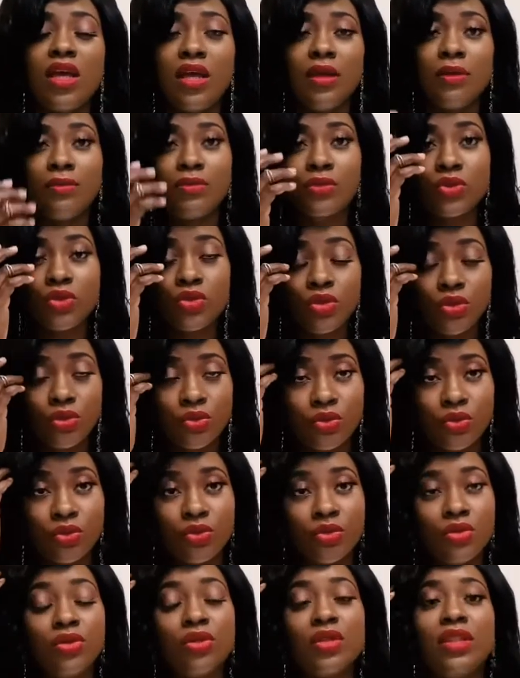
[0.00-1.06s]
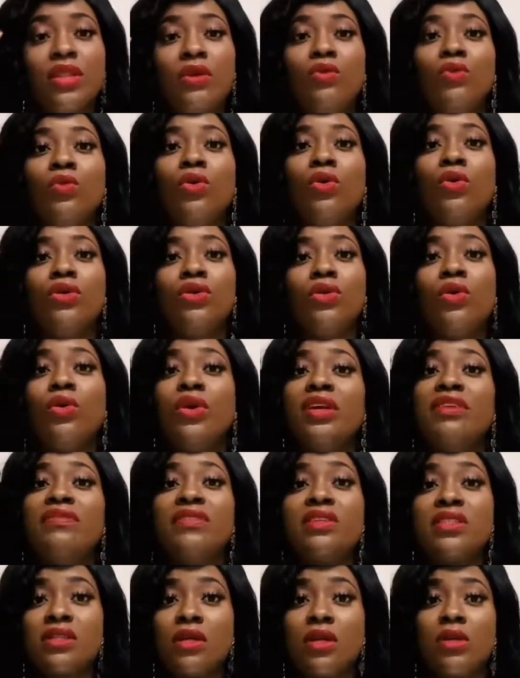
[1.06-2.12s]
to the ward, or if it's a
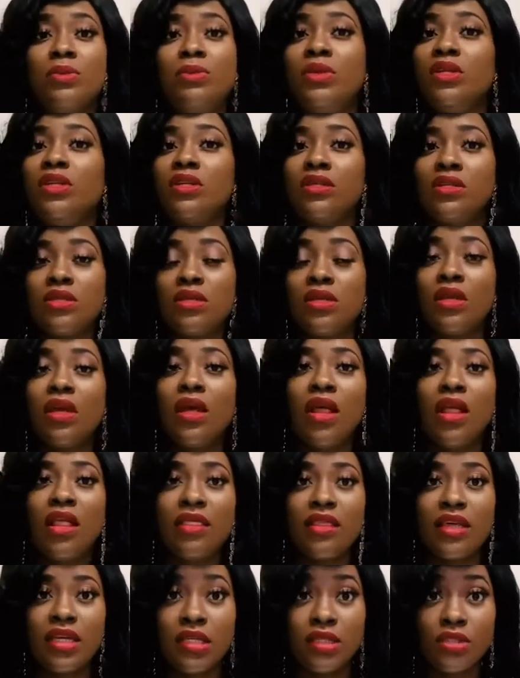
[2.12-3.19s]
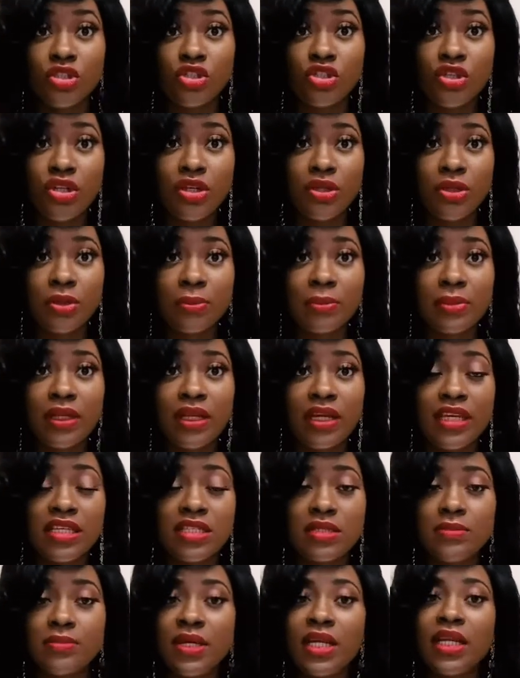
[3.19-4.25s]
community that you do in your placement,
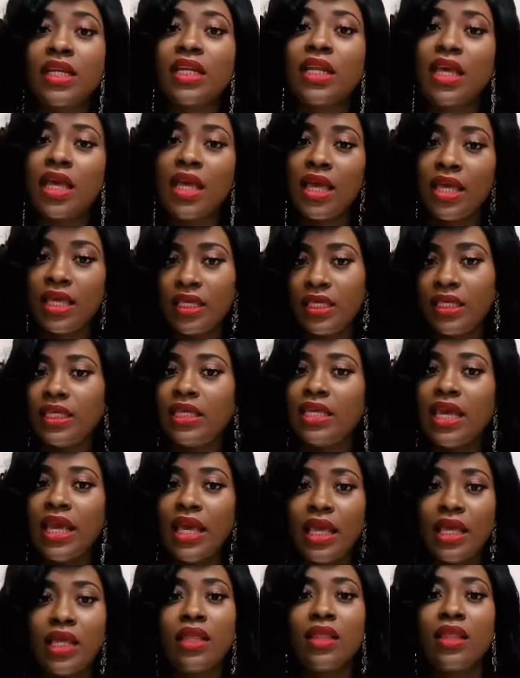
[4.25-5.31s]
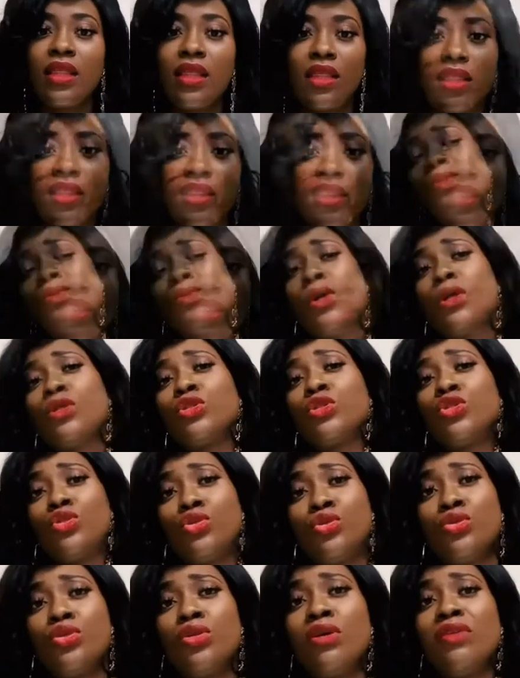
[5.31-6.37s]
yeah. As well, do
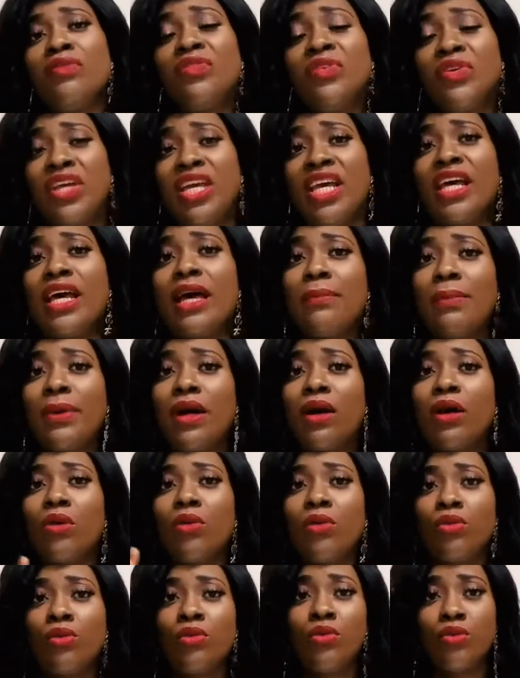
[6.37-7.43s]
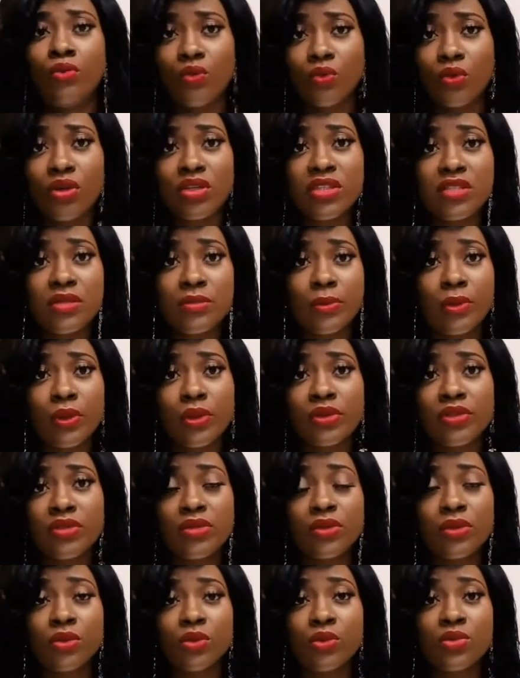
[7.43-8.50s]
not forget about water
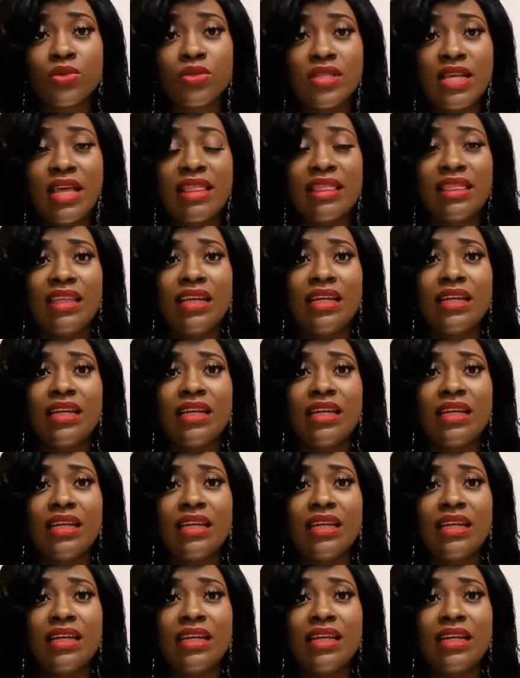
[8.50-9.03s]
bottles and then